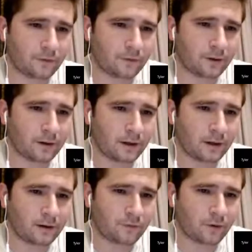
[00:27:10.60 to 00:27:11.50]
and the
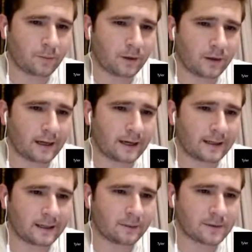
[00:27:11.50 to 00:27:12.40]
formula that I
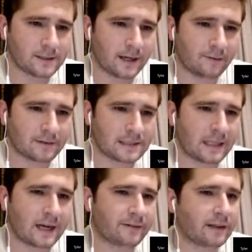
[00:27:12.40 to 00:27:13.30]
did was the average
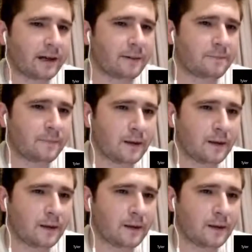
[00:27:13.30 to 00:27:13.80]
lifetime,